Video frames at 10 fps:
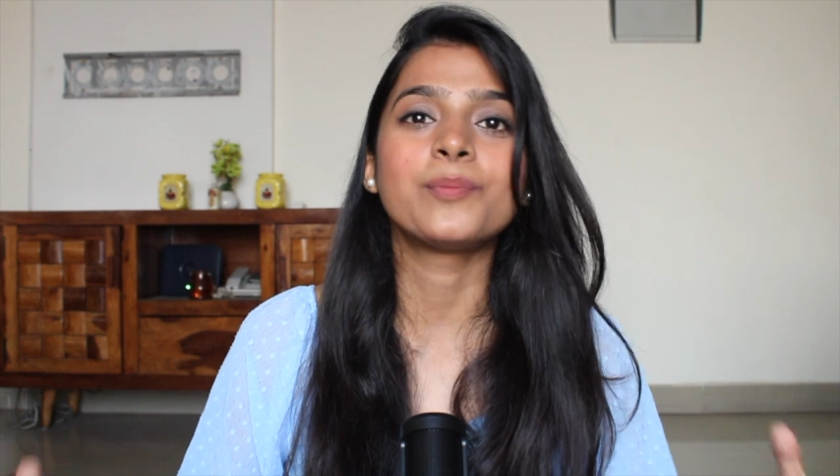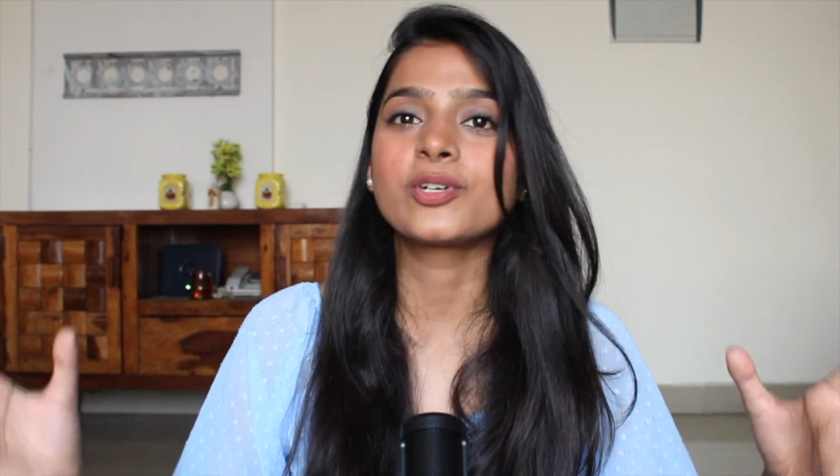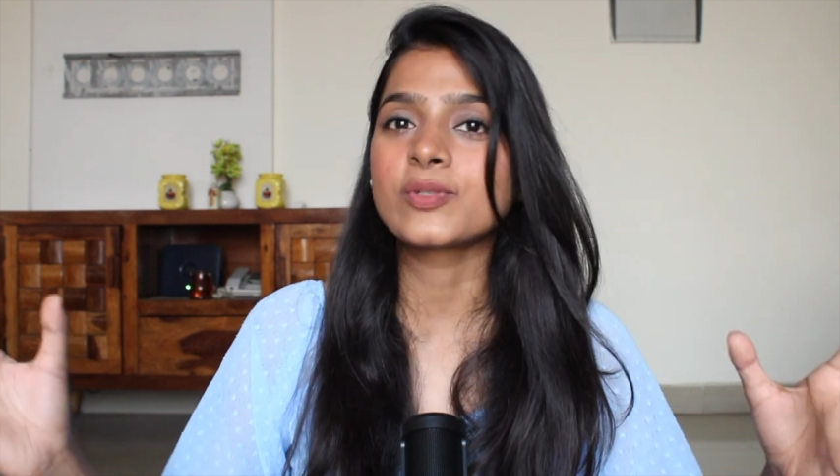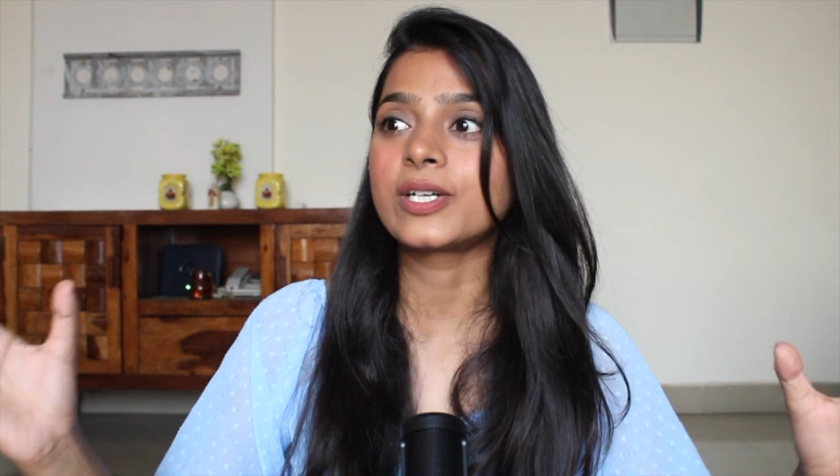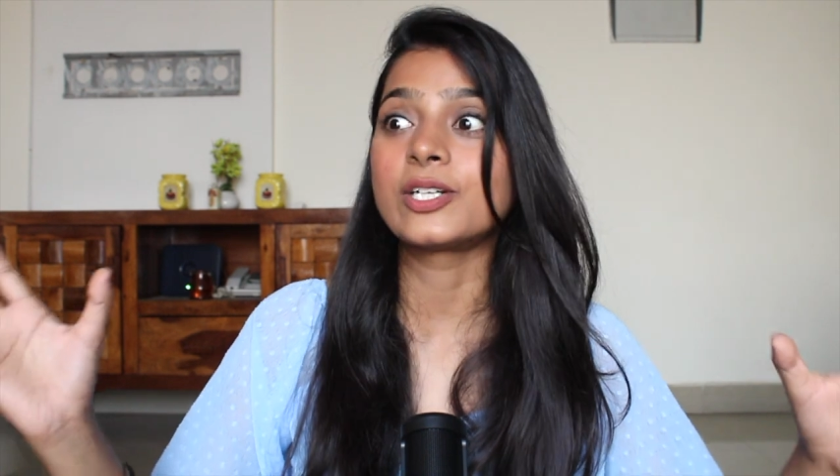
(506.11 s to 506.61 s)

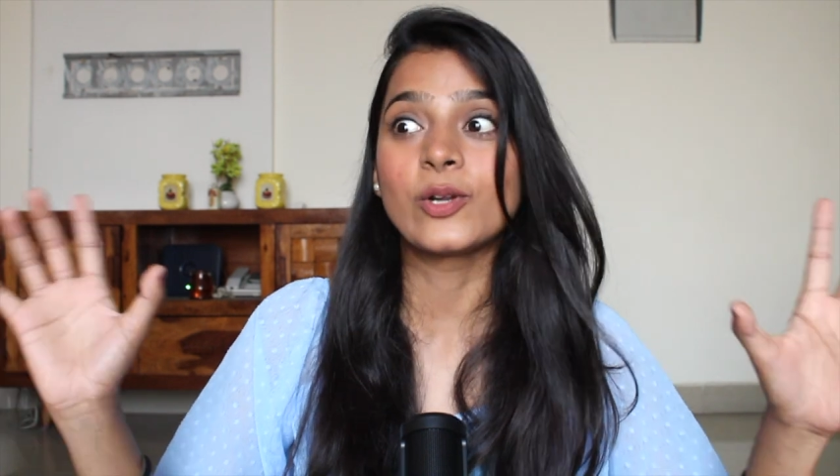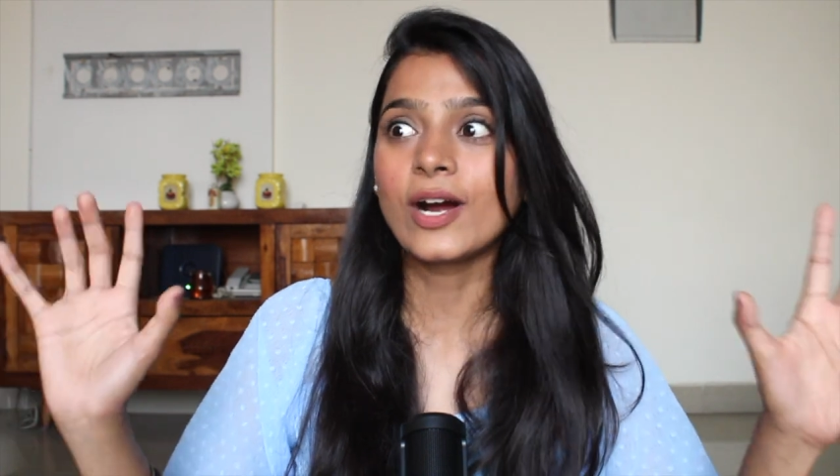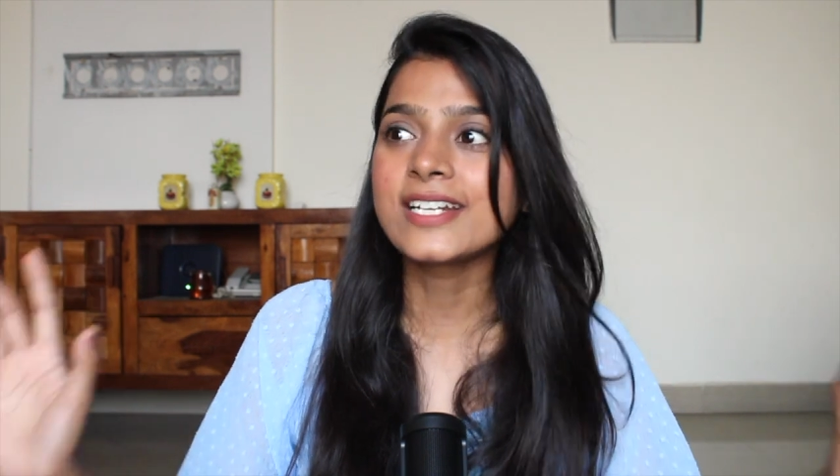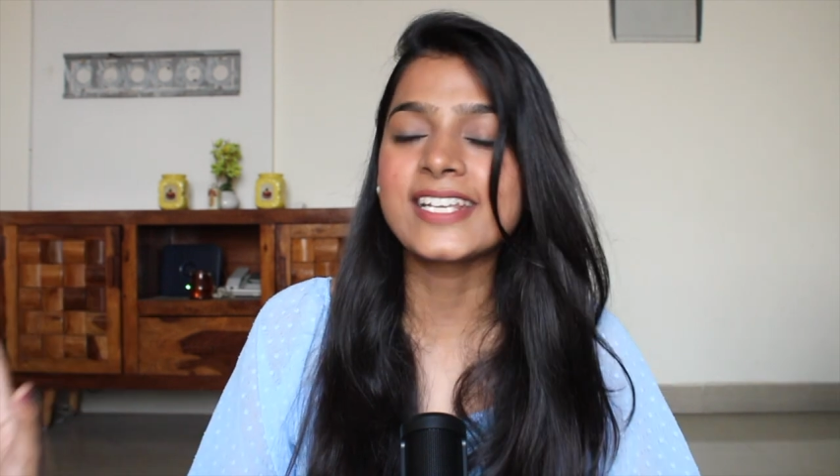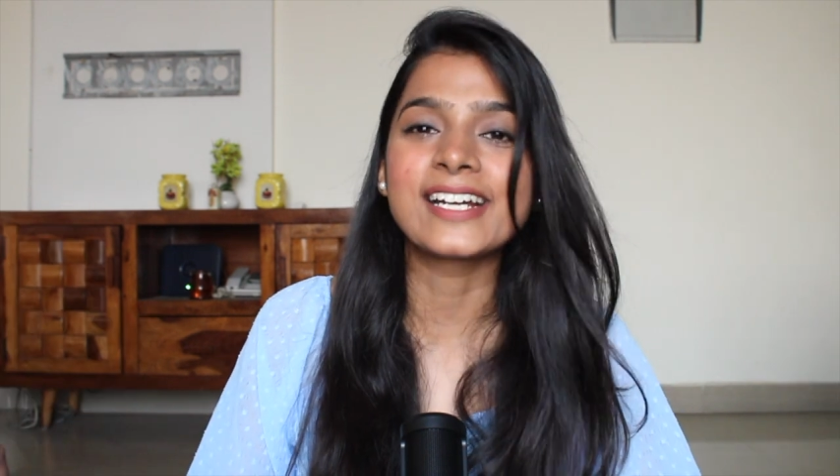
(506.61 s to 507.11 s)
Books were
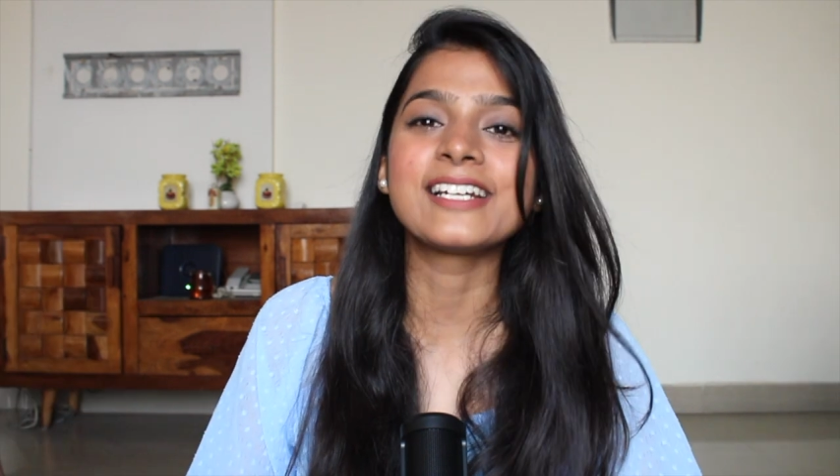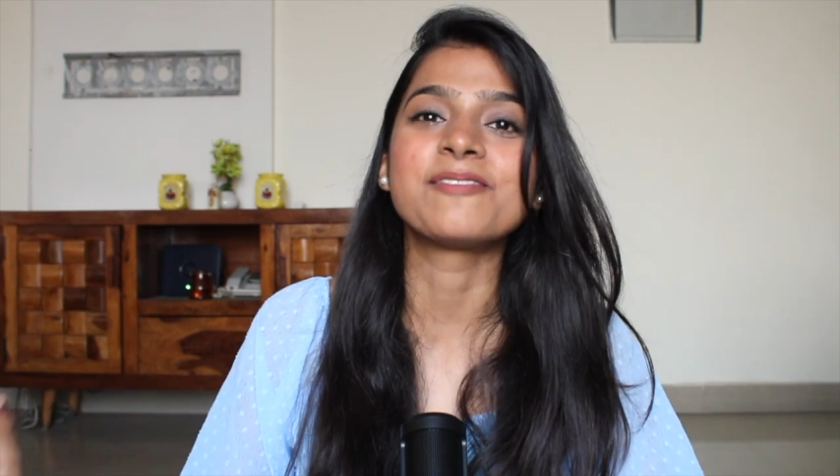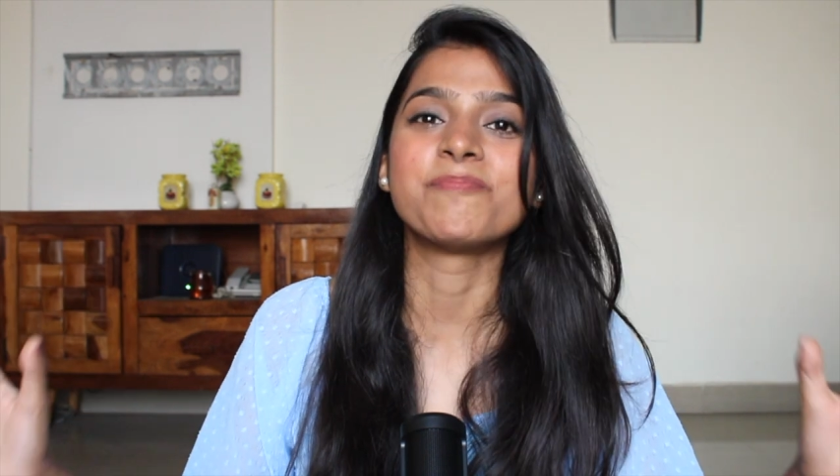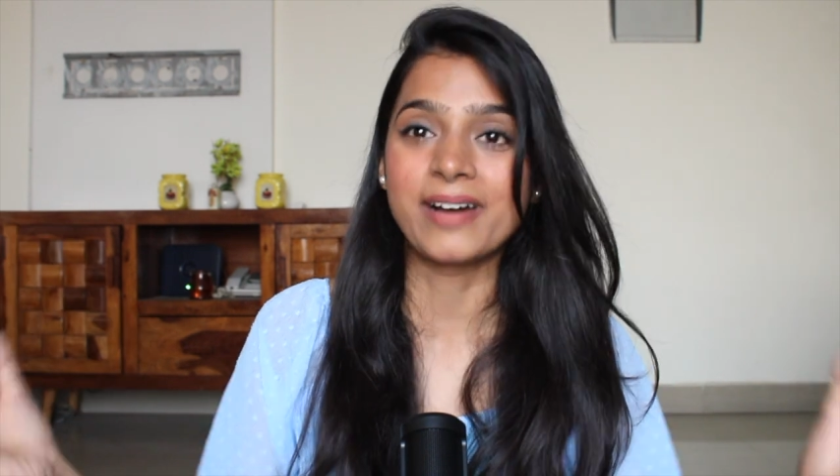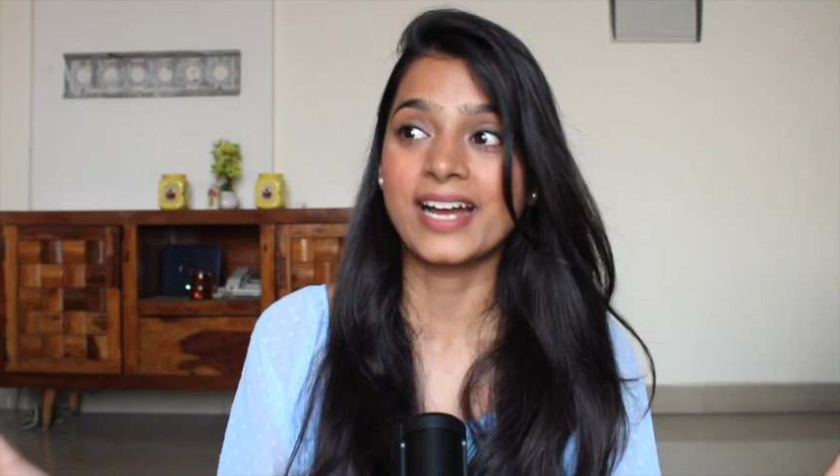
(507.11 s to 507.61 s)
not settled
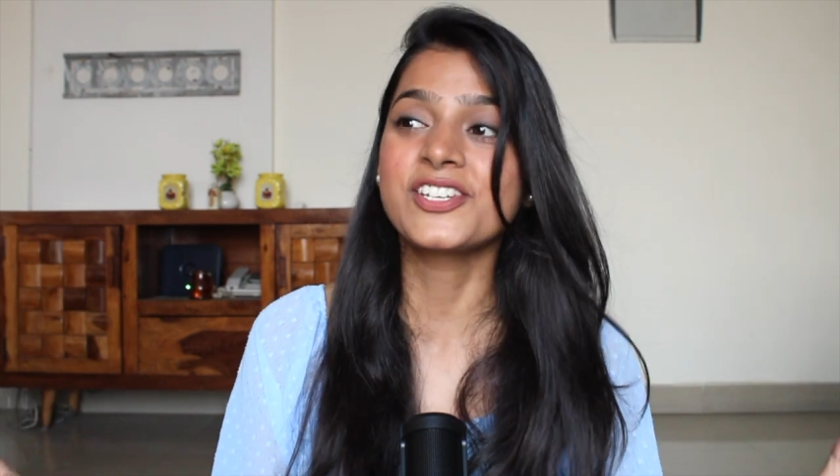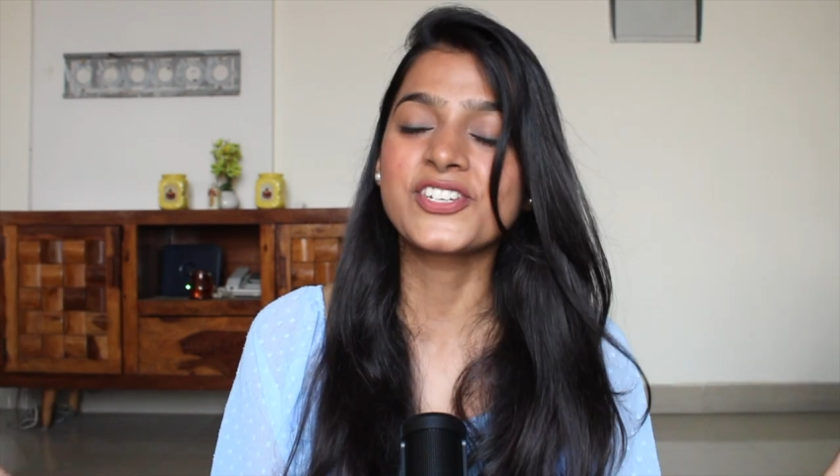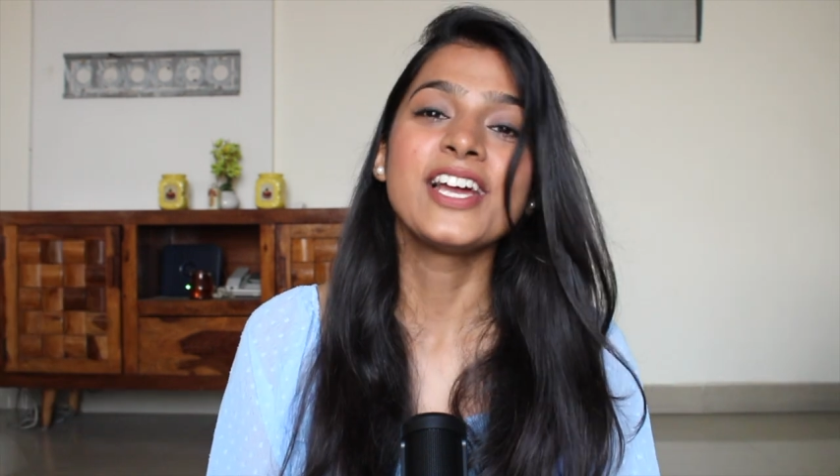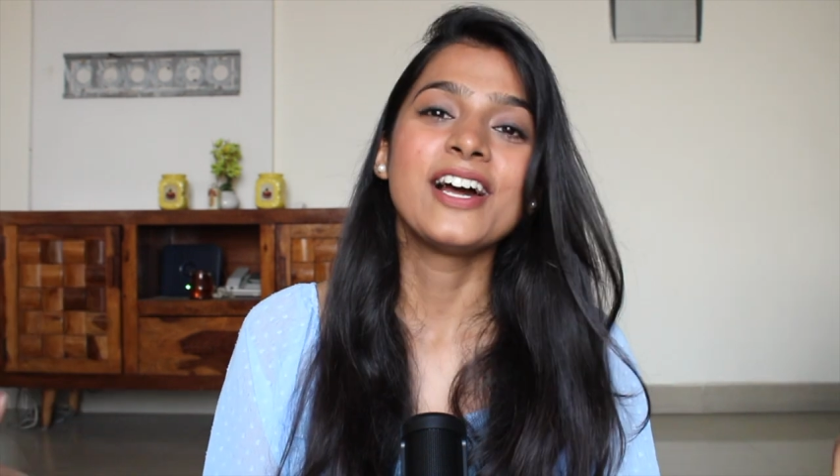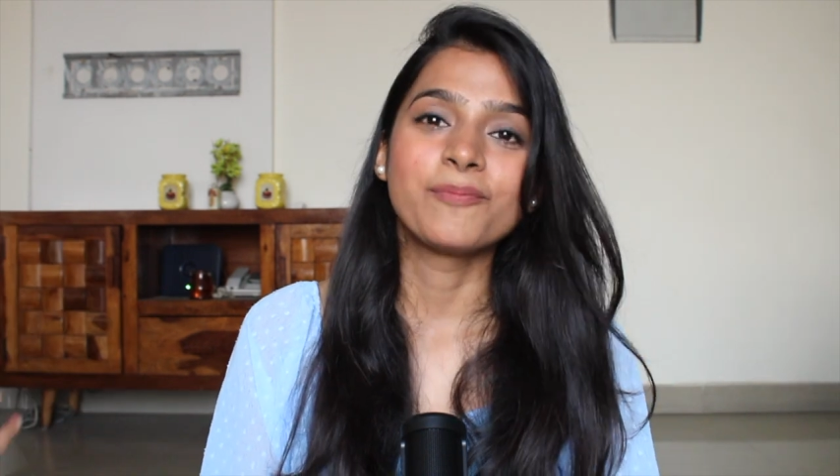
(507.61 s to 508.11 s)
much.